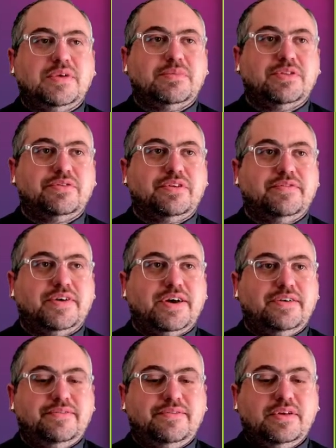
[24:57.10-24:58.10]
maybe
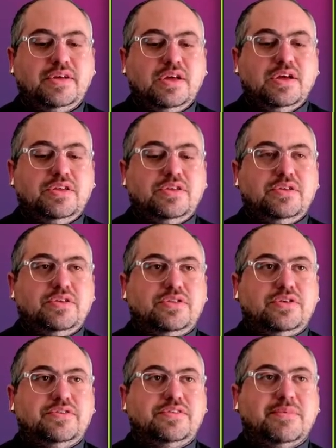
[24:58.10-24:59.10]
35.
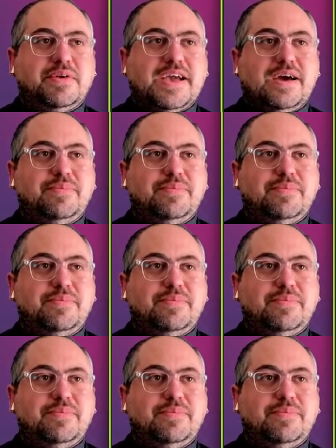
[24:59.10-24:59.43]
there's something